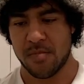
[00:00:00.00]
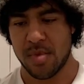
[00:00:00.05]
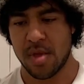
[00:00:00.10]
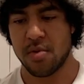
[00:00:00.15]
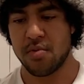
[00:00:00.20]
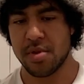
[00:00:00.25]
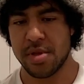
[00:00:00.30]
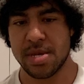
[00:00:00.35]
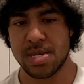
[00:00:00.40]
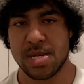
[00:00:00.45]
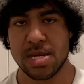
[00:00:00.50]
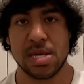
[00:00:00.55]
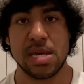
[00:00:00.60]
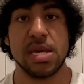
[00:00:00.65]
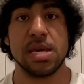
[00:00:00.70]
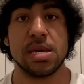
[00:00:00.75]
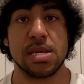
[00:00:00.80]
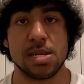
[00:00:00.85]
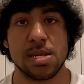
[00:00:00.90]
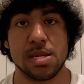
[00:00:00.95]
releasing
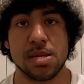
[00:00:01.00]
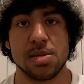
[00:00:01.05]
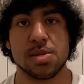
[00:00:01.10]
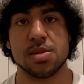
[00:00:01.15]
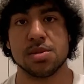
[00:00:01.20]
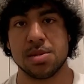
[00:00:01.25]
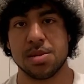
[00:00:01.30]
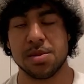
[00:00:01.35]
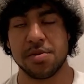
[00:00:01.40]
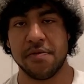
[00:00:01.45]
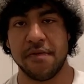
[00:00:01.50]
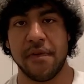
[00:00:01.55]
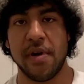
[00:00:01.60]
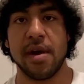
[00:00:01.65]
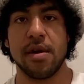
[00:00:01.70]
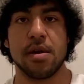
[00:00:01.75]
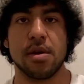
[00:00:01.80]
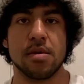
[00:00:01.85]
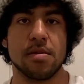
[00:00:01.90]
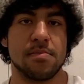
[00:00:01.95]
heat. So it's the
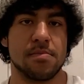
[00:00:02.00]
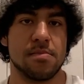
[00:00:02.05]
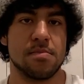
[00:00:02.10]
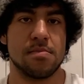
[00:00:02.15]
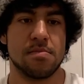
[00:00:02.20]
fire